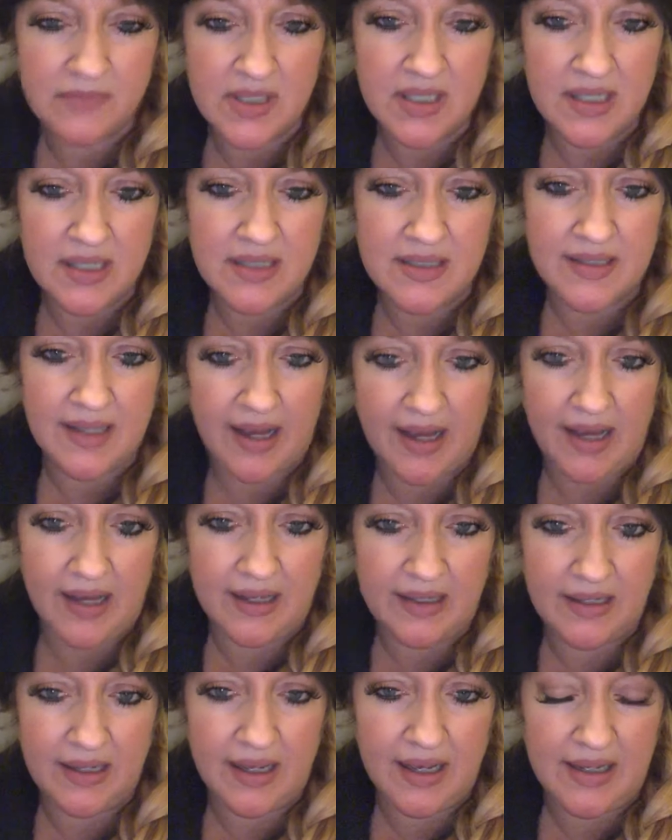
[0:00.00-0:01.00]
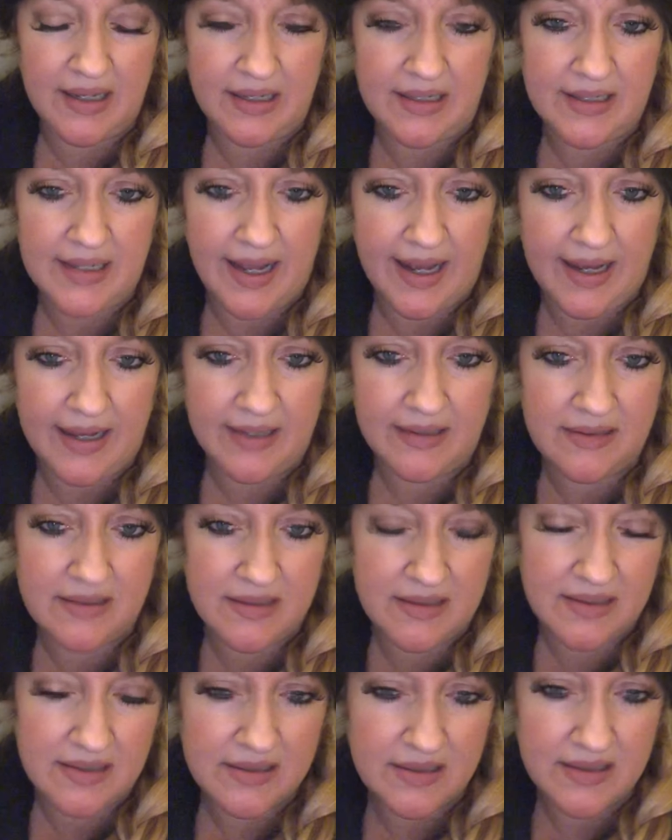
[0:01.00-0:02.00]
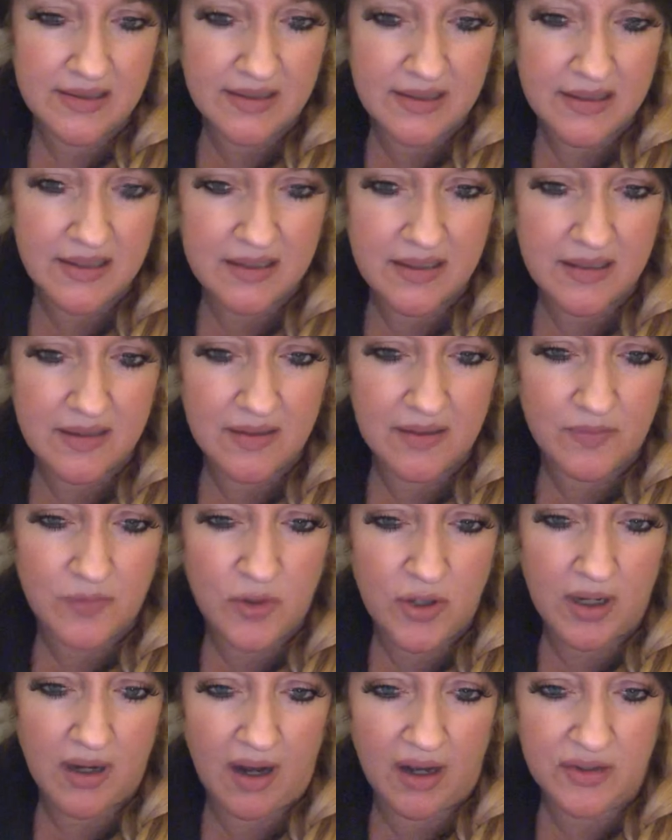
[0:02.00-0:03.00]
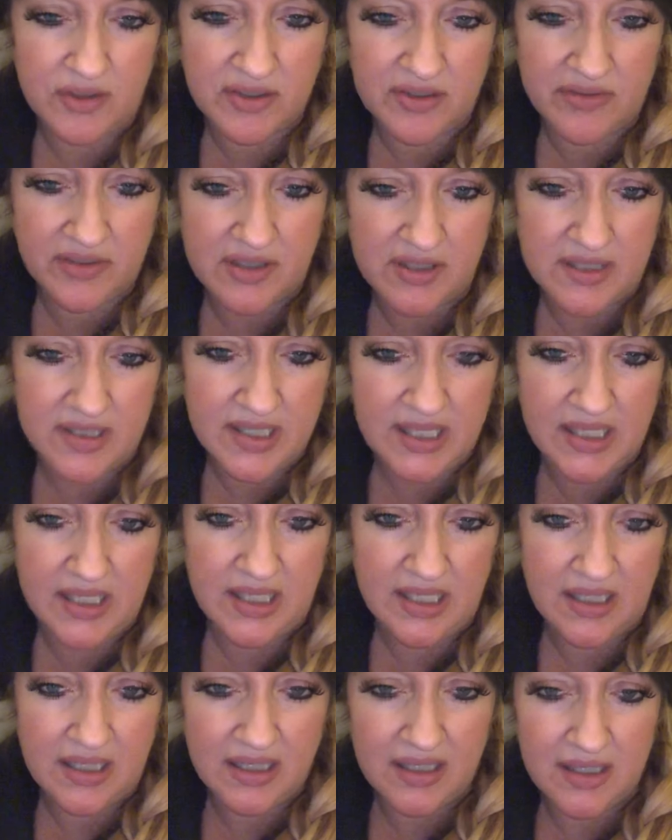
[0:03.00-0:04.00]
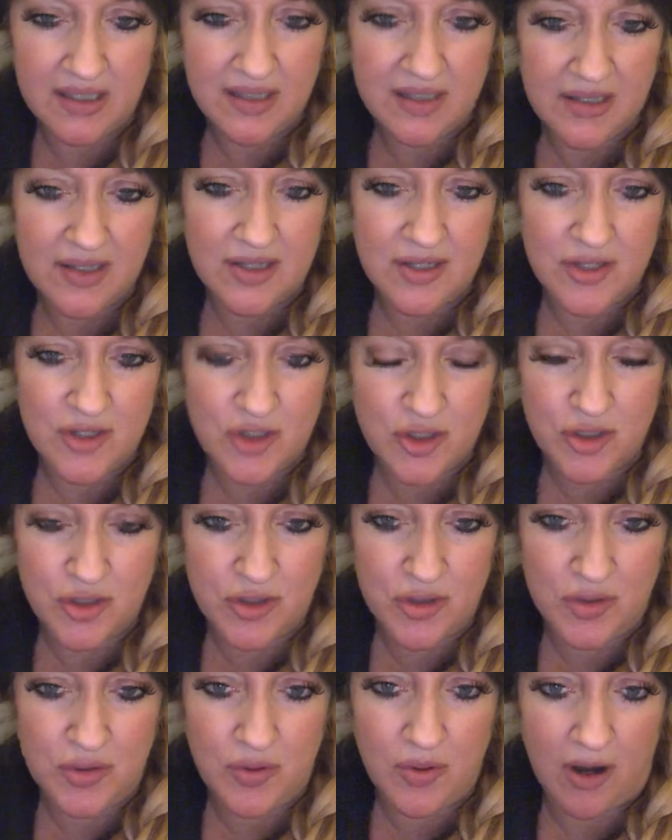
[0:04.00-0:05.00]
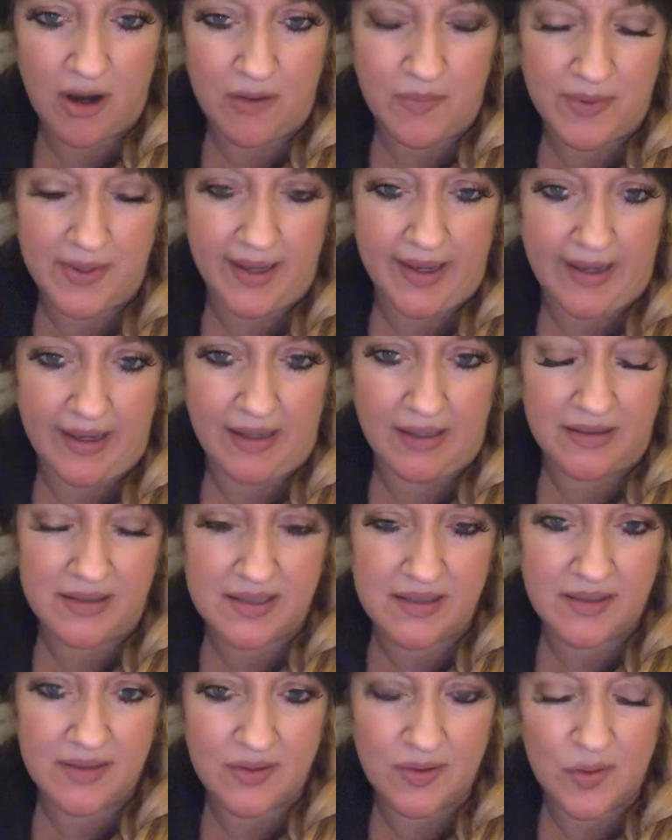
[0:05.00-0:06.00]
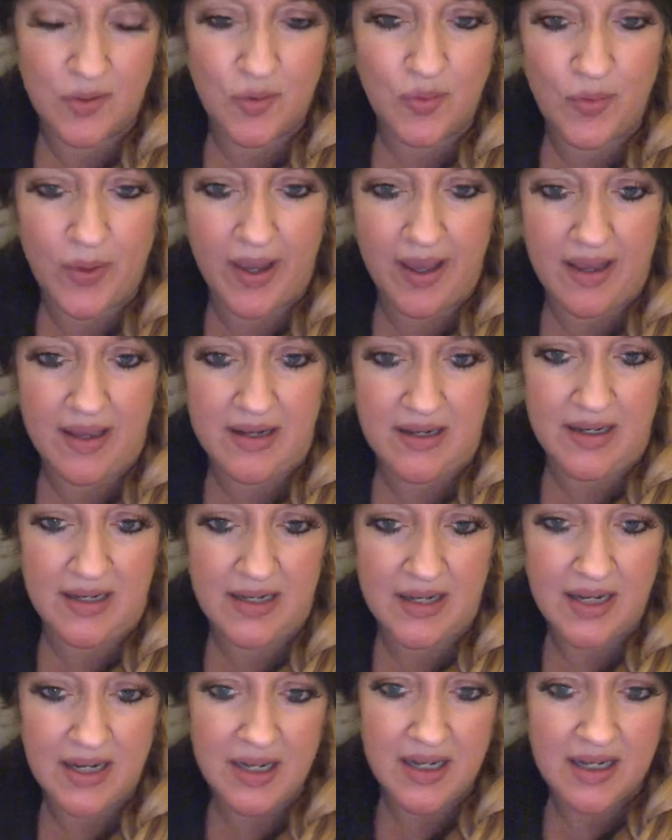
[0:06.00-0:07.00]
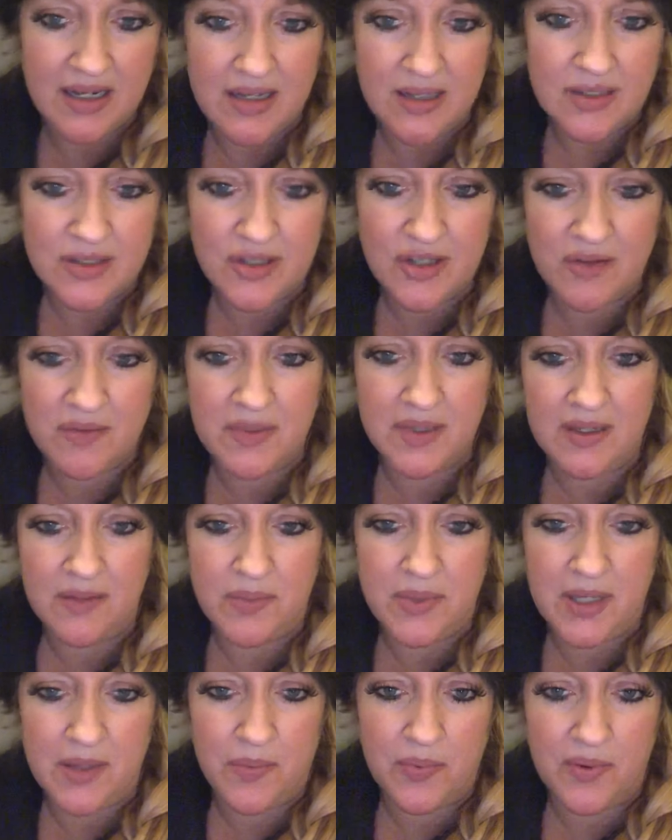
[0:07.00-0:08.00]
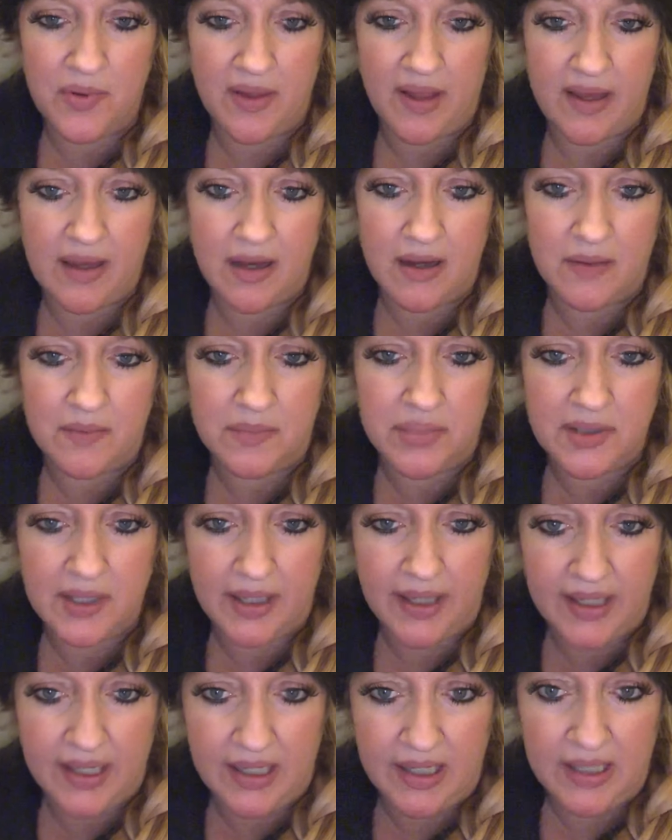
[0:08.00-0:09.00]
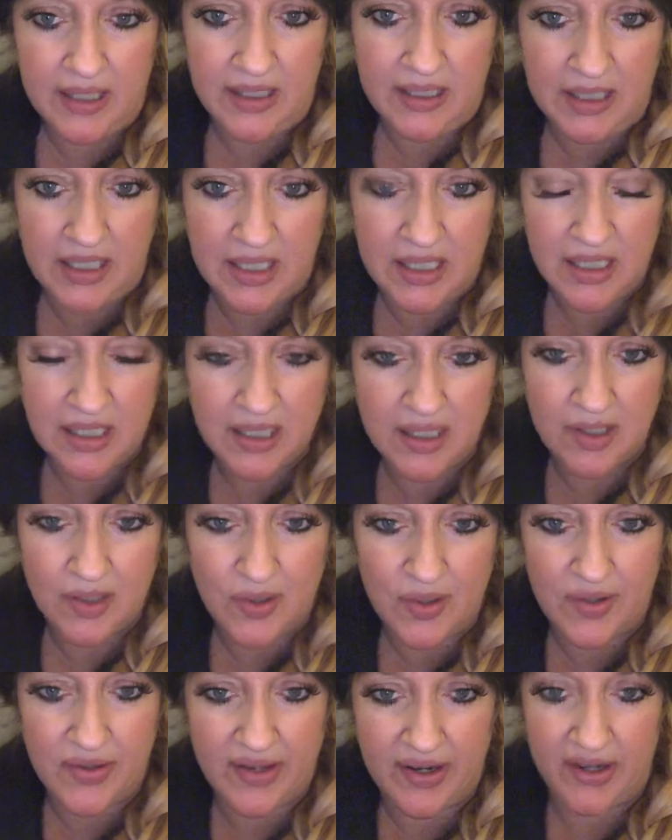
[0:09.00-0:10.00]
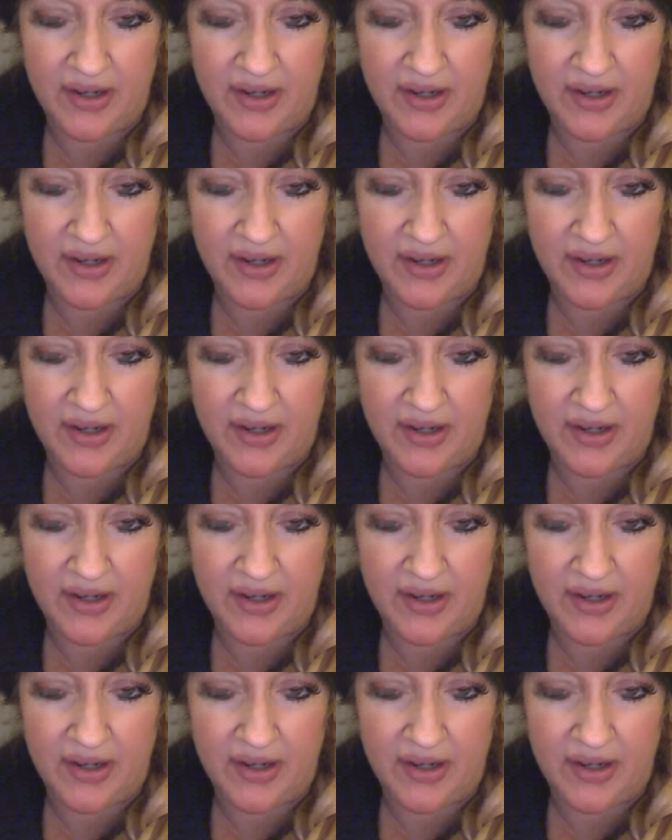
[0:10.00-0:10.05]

sad, and it adds more controversy to our plant when so many people complain, or they